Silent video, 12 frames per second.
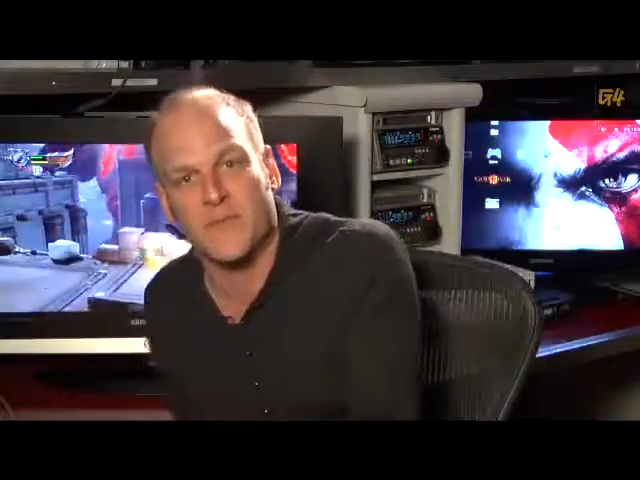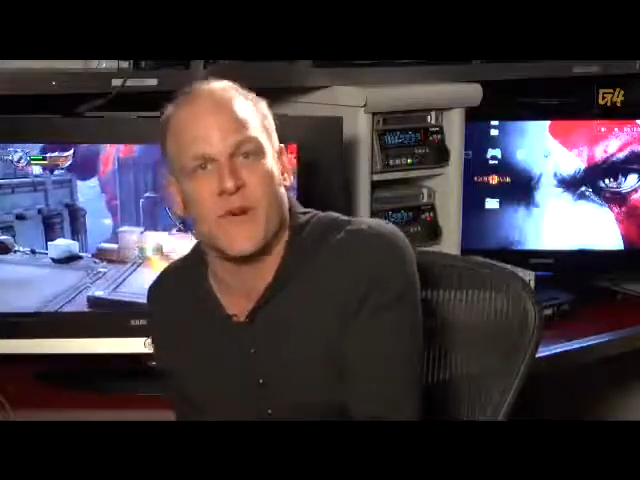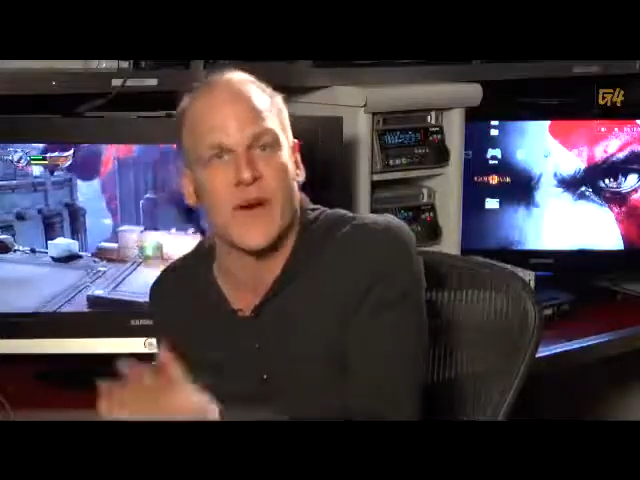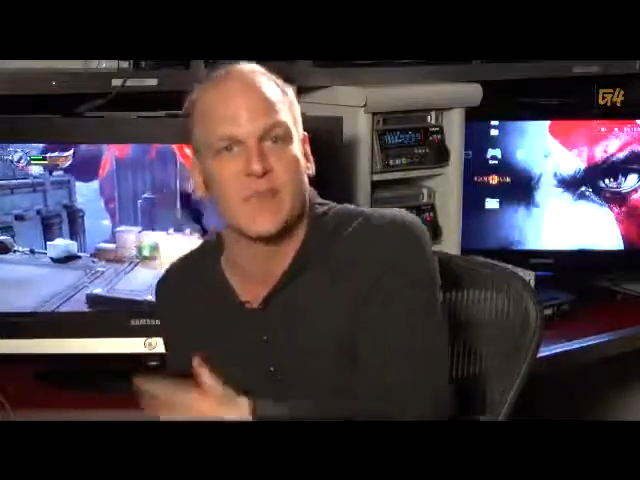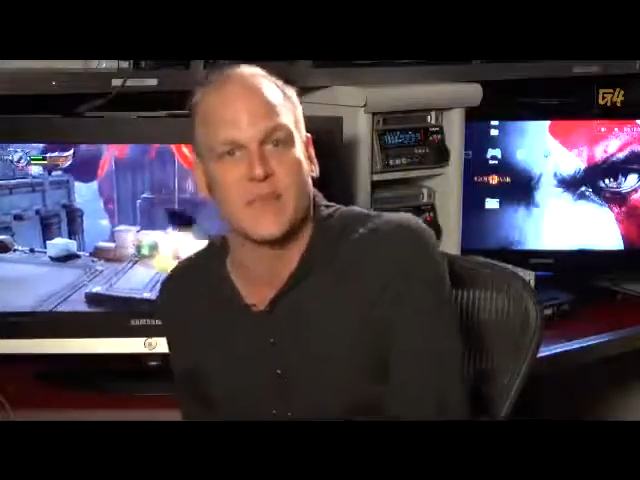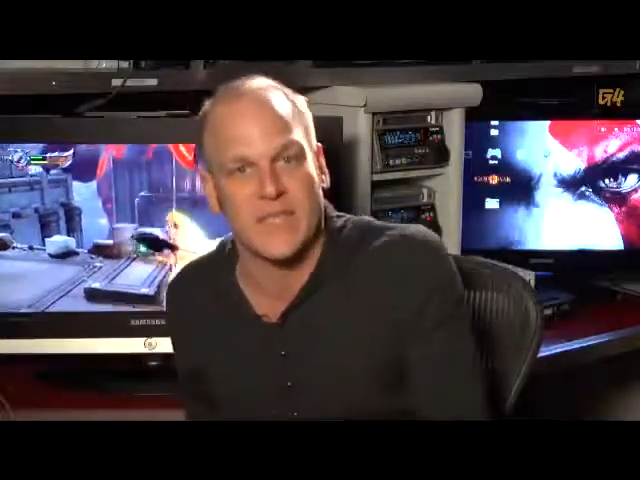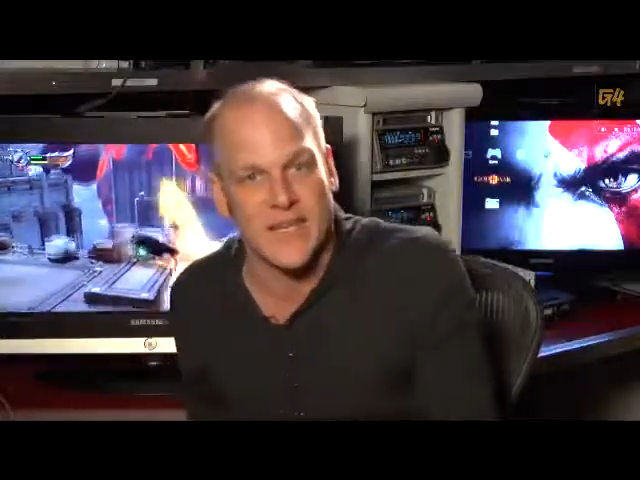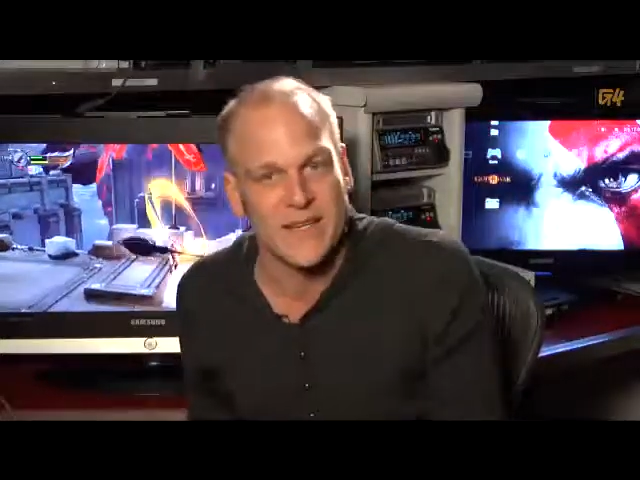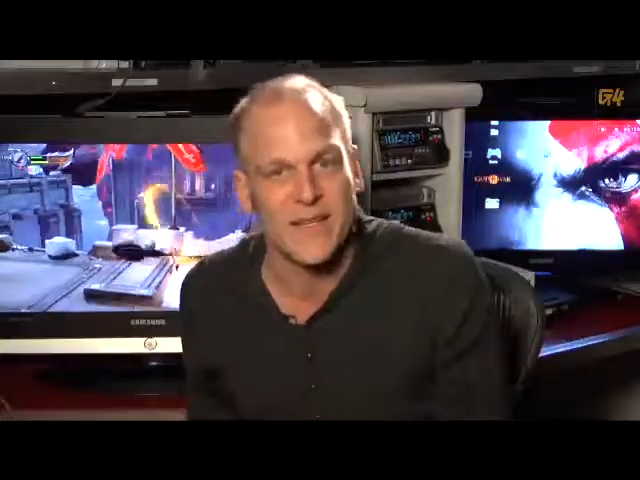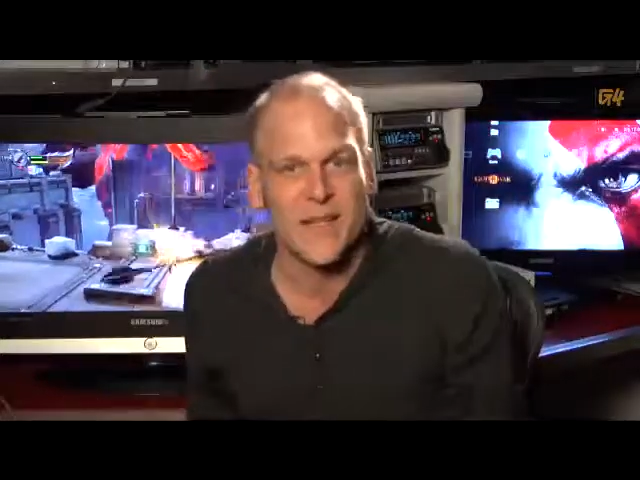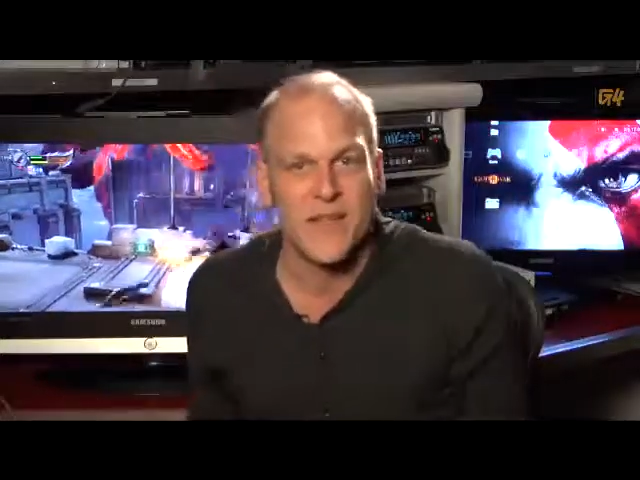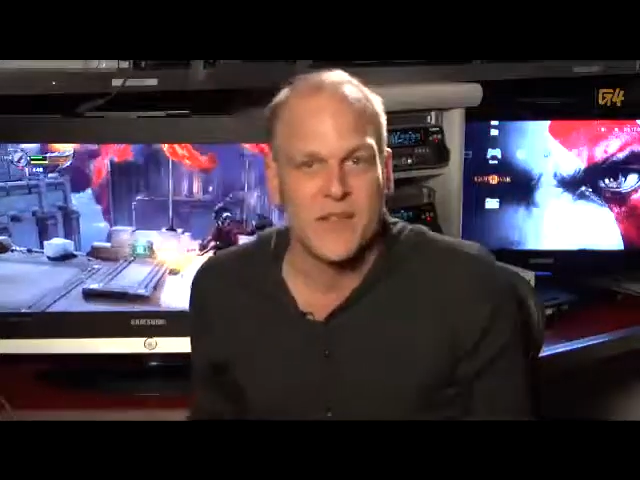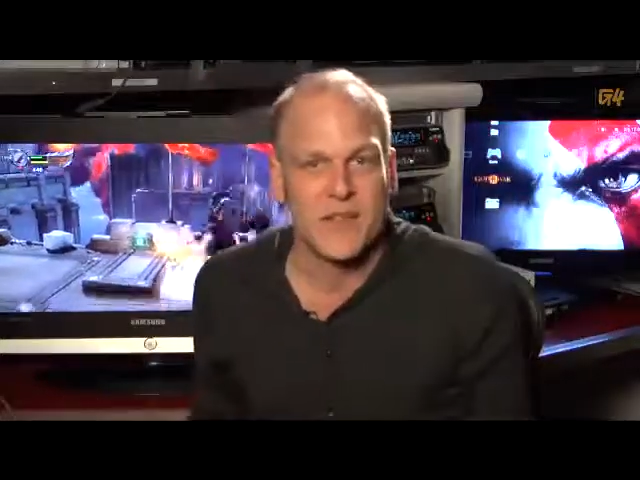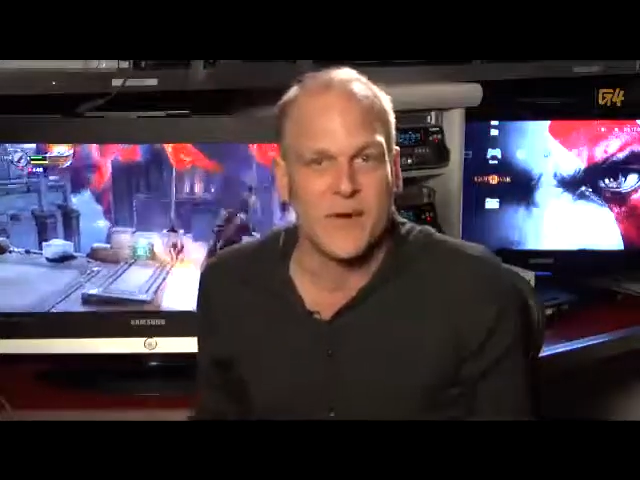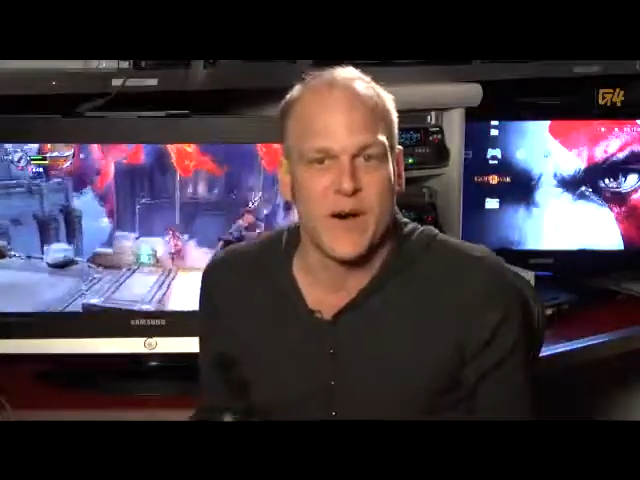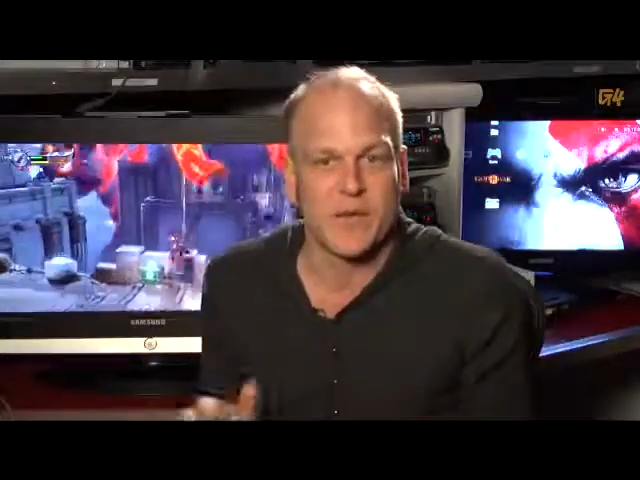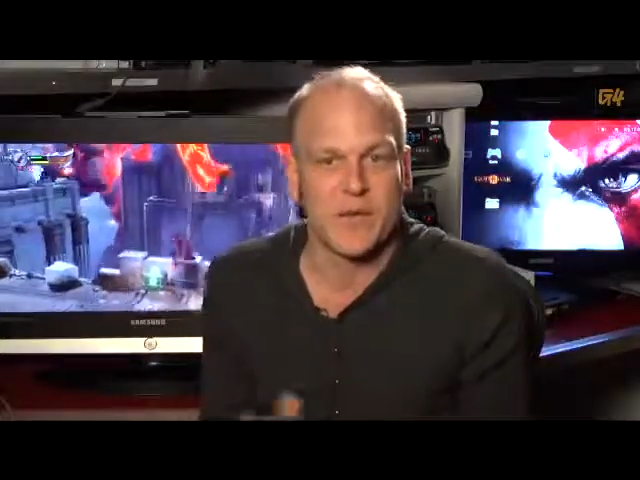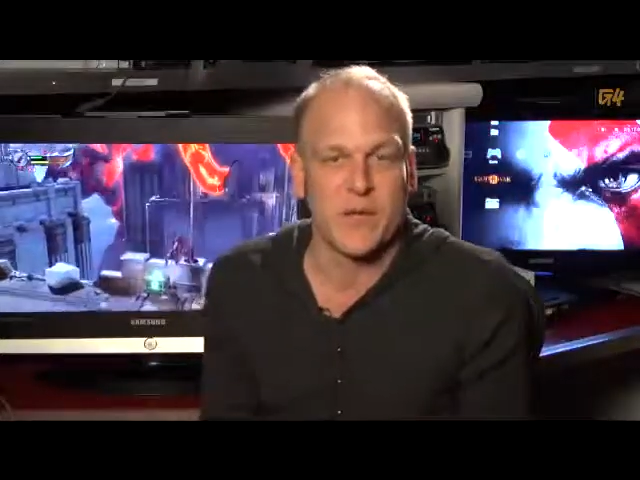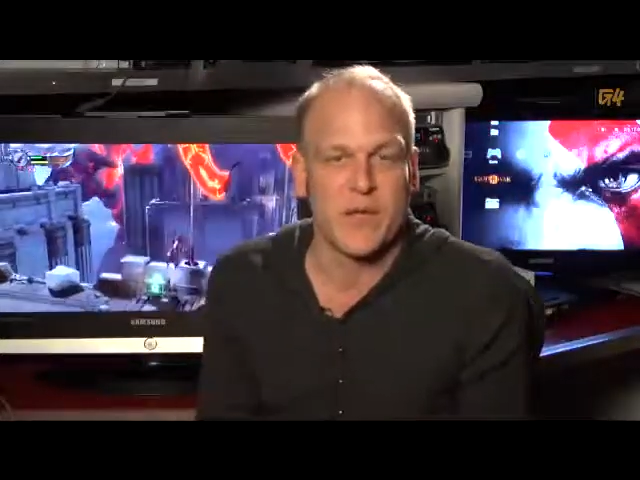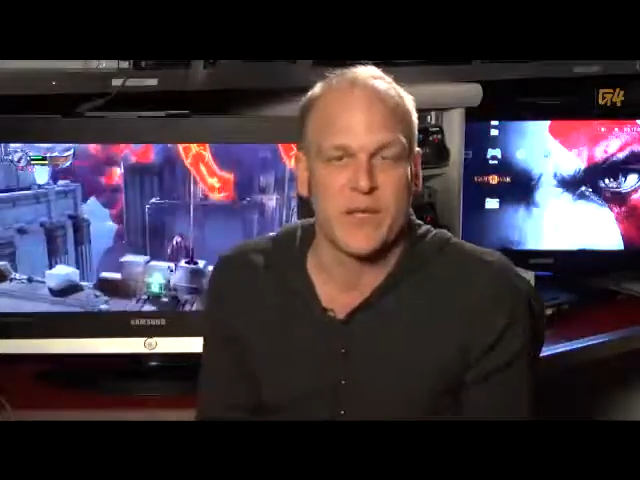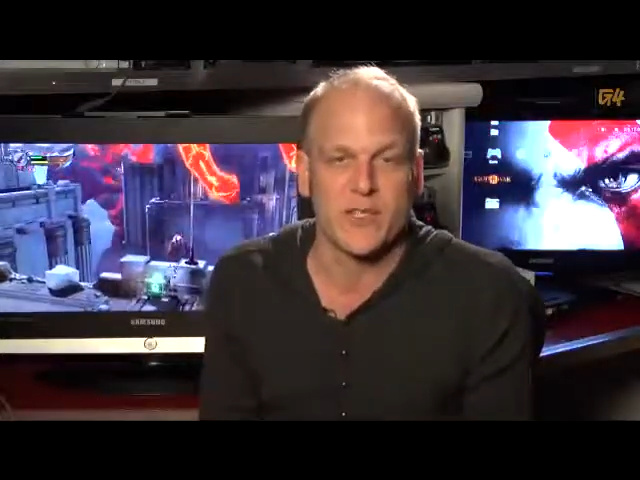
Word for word: the following day, the following week.